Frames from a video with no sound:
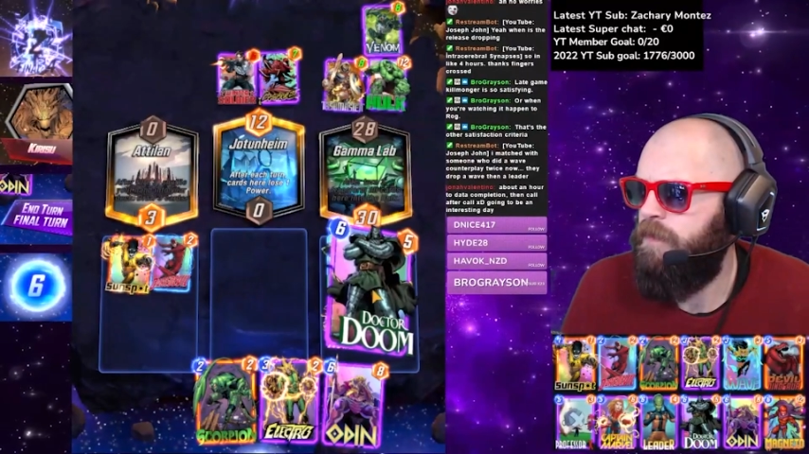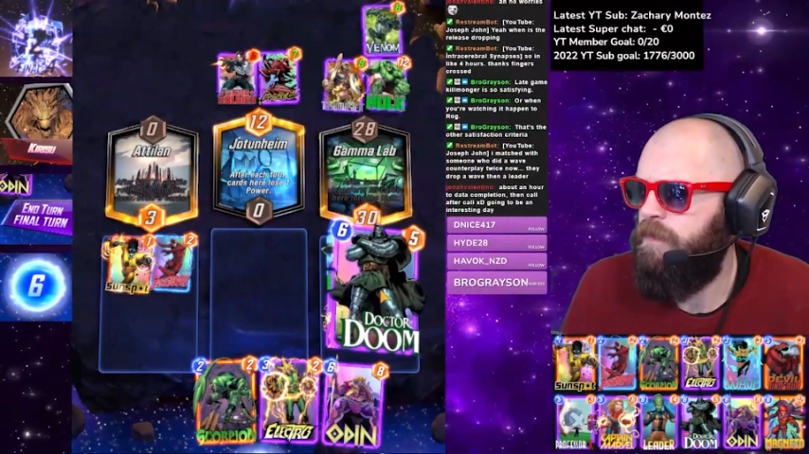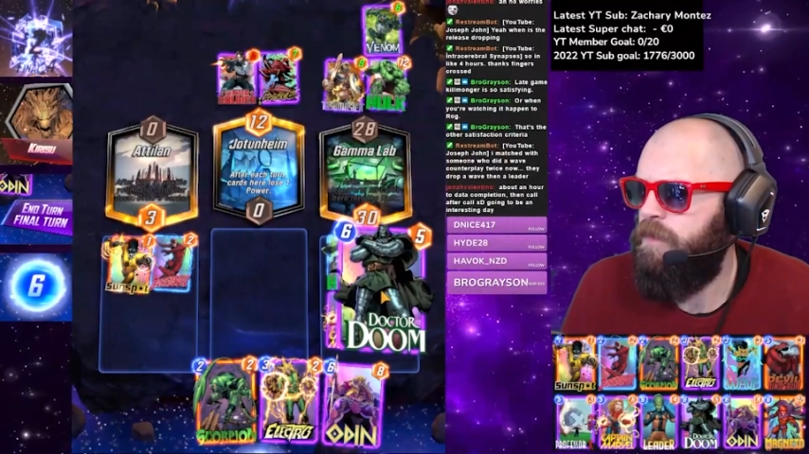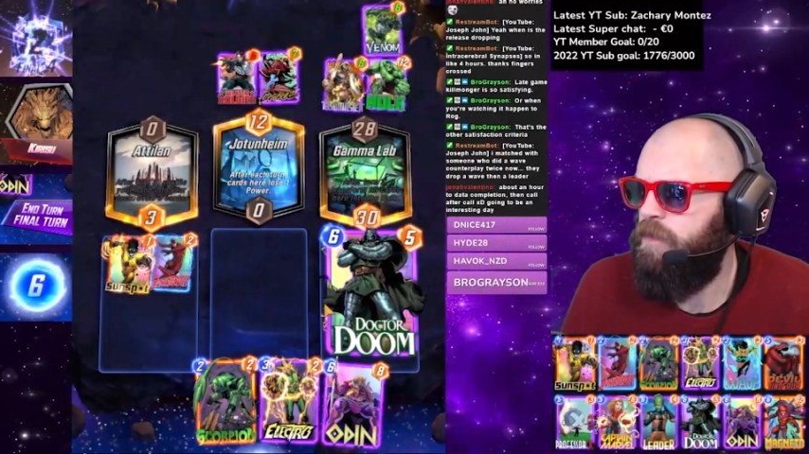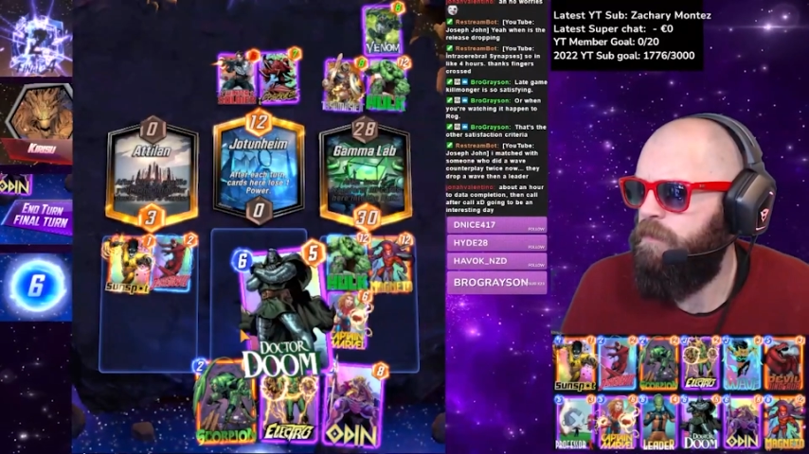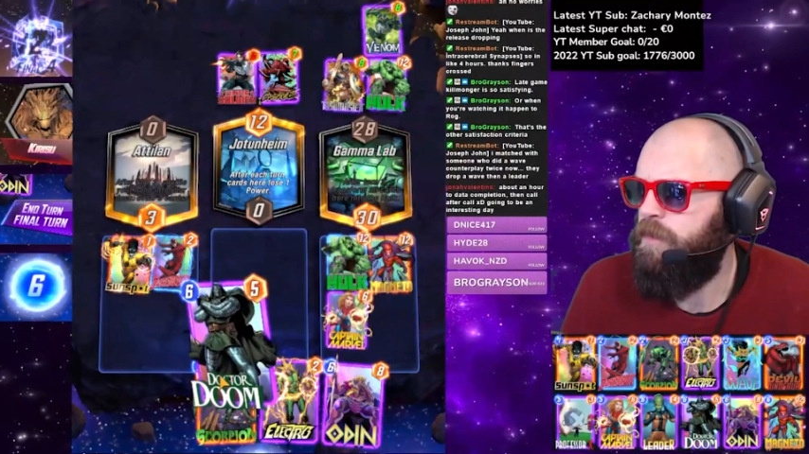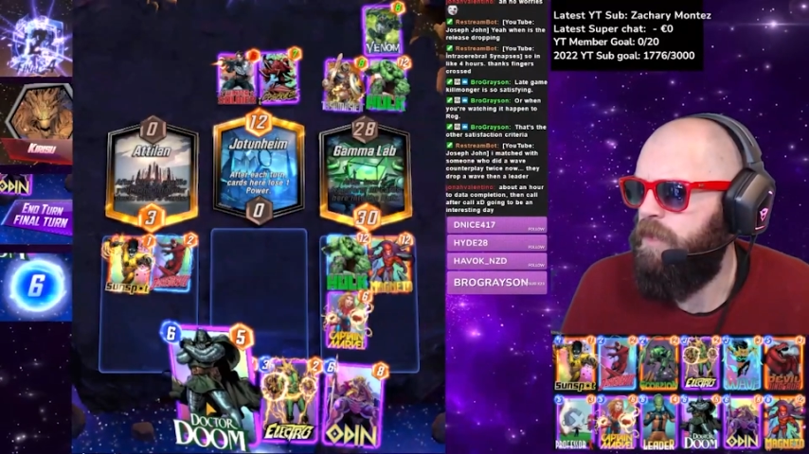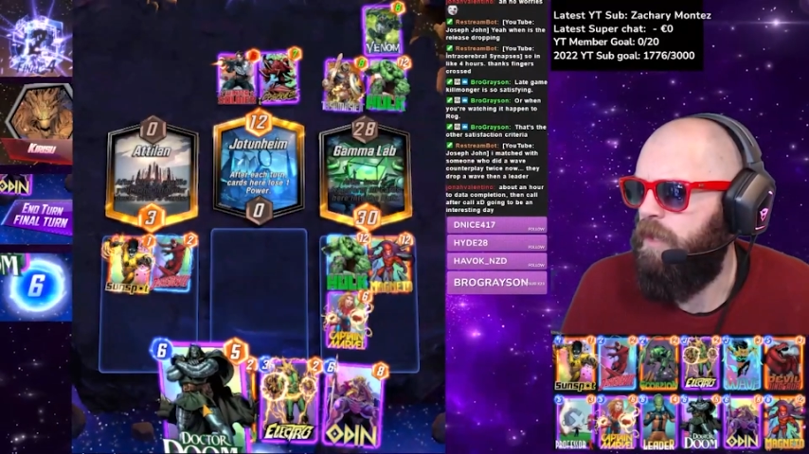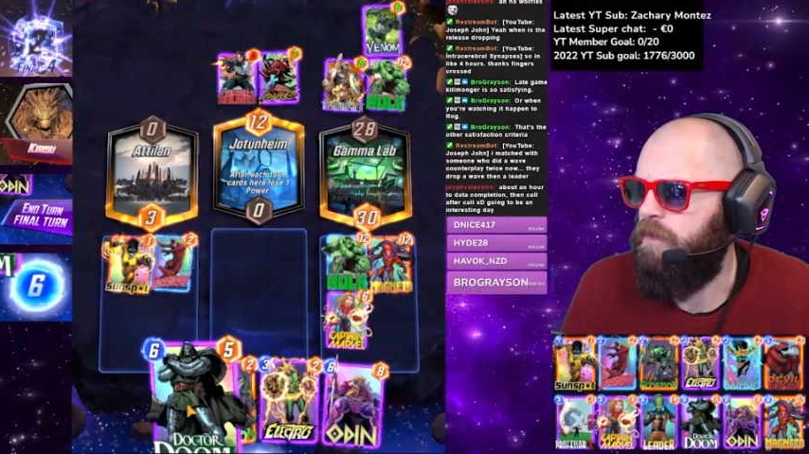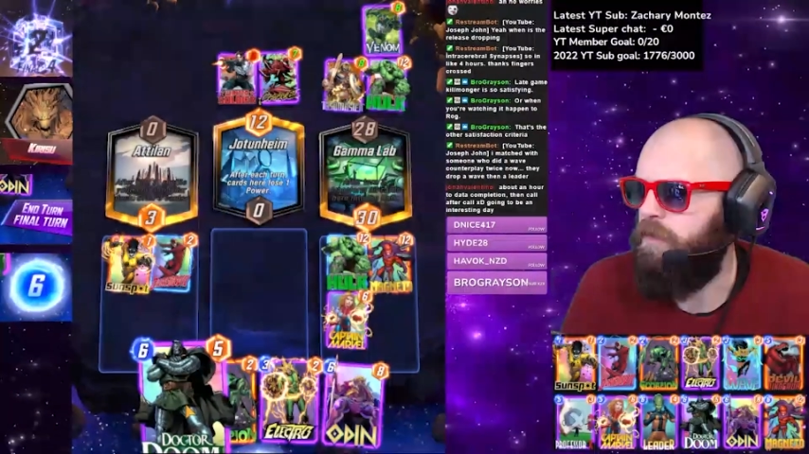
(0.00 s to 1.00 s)
Doom is
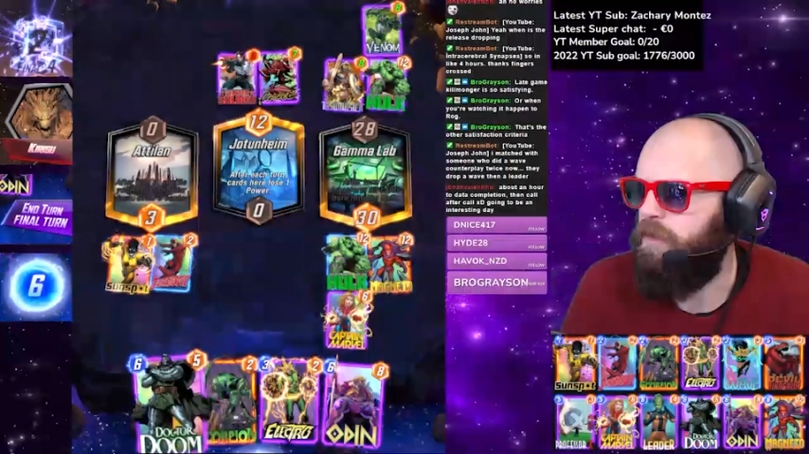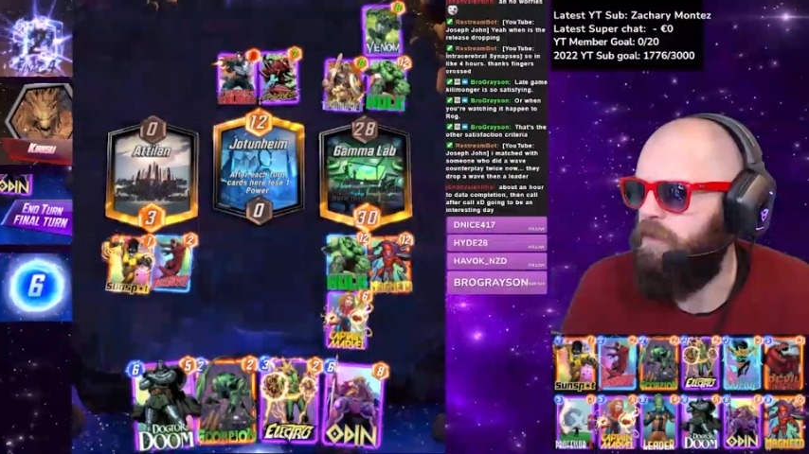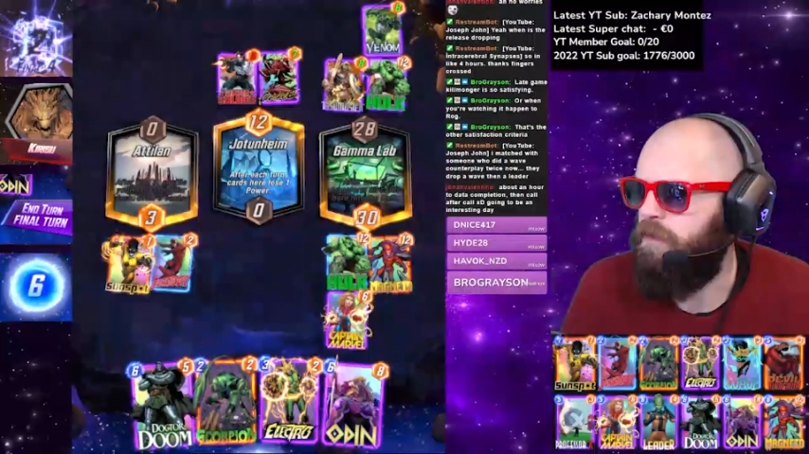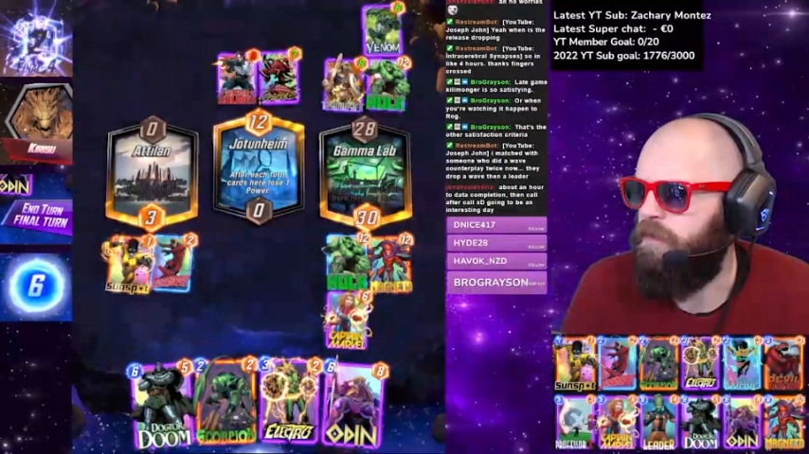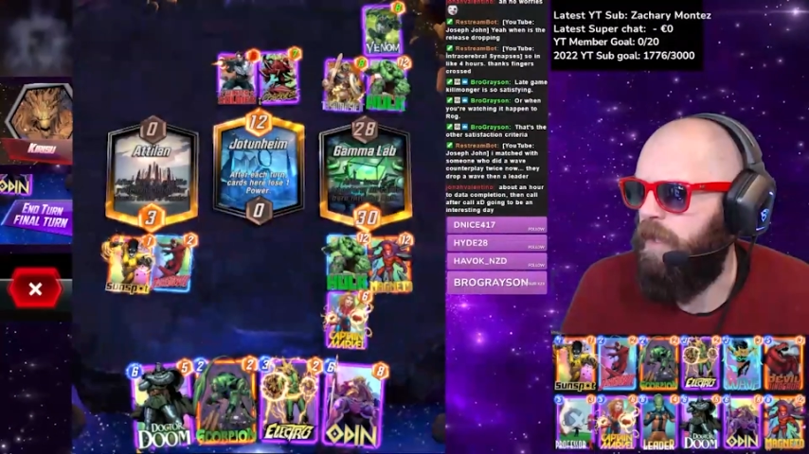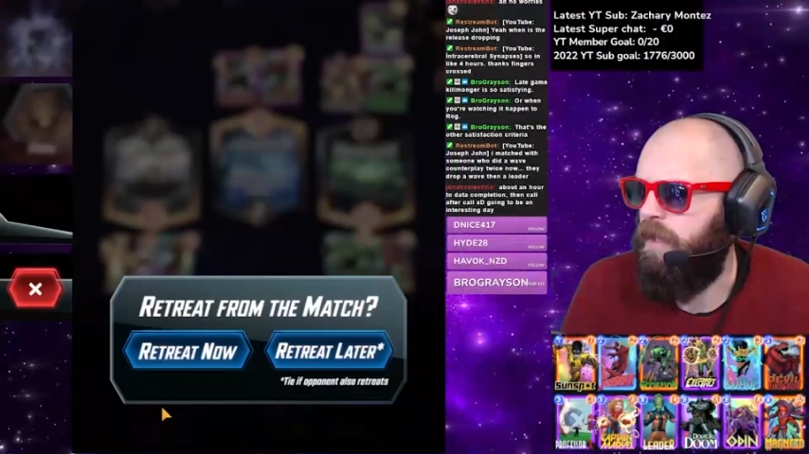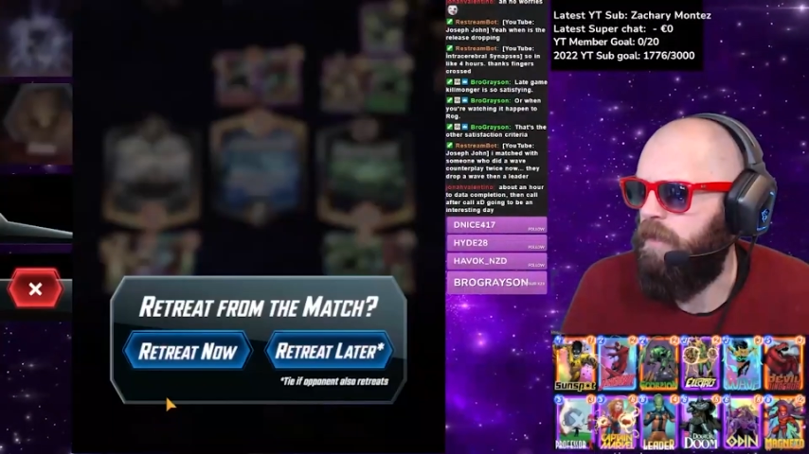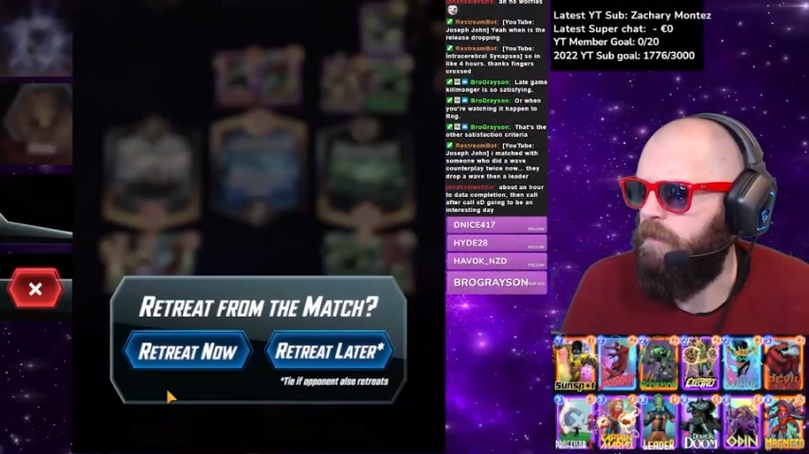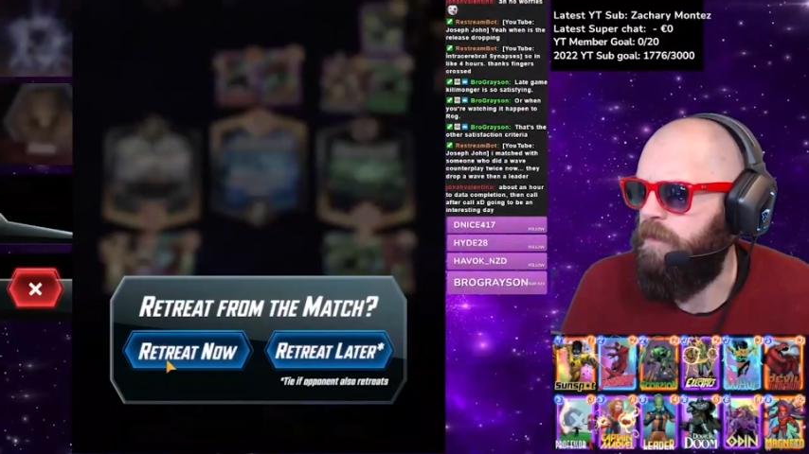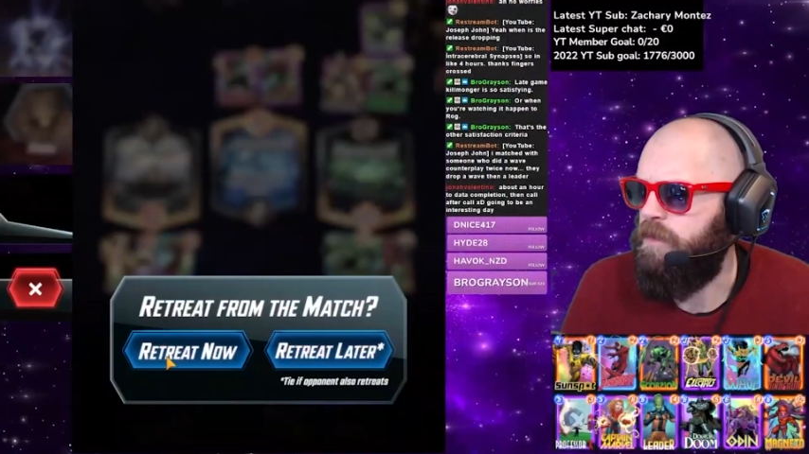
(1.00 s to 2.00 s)
not good enough. Yeah,
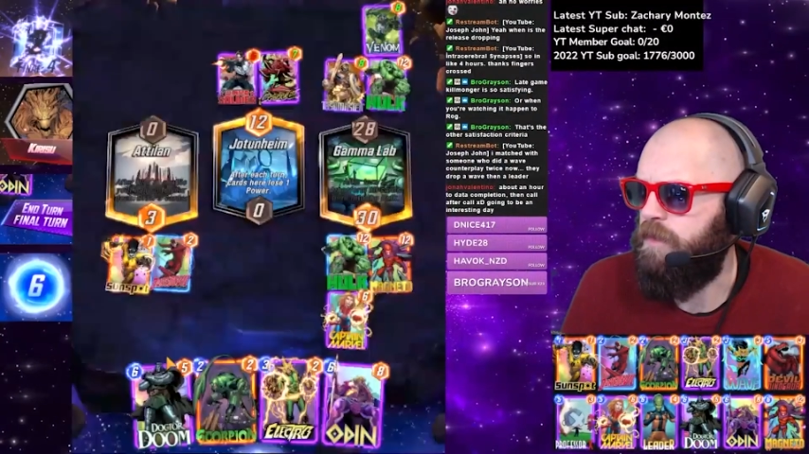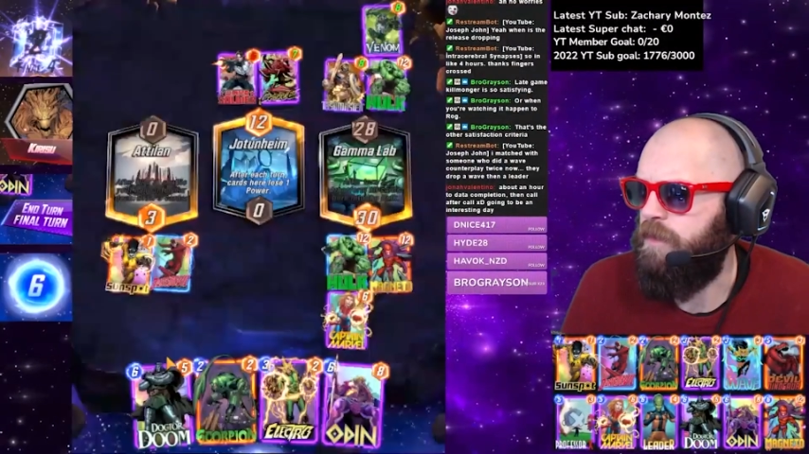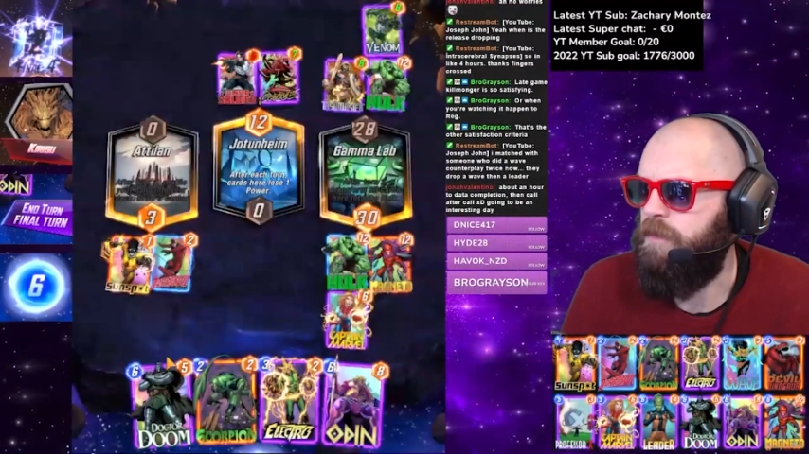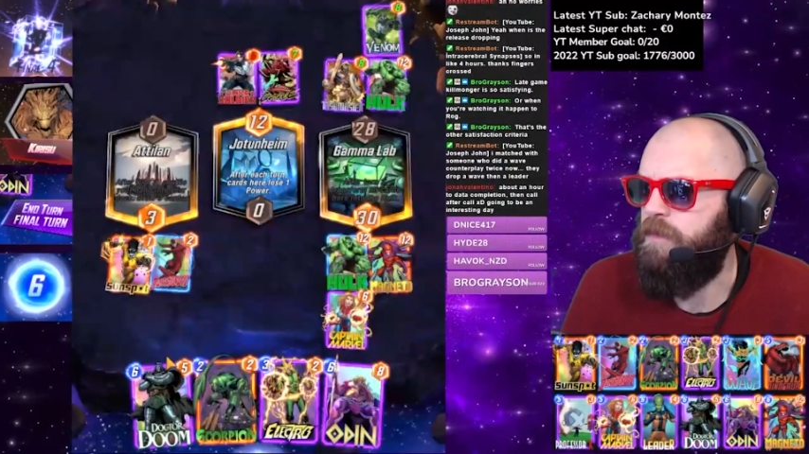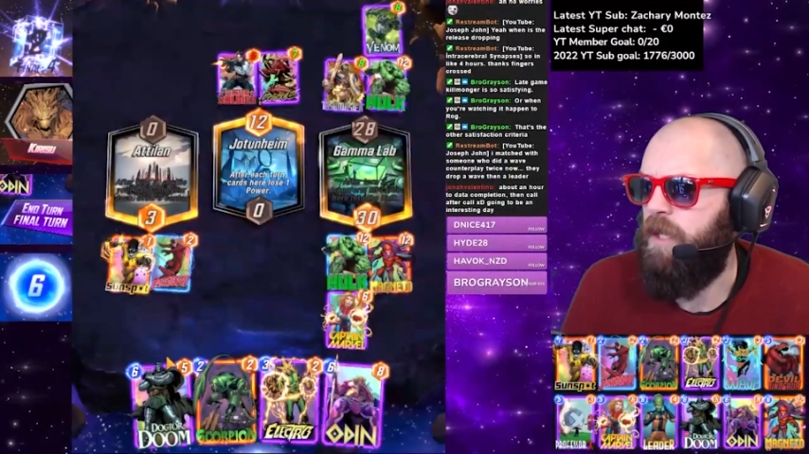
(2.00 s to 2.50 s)
like we just lose.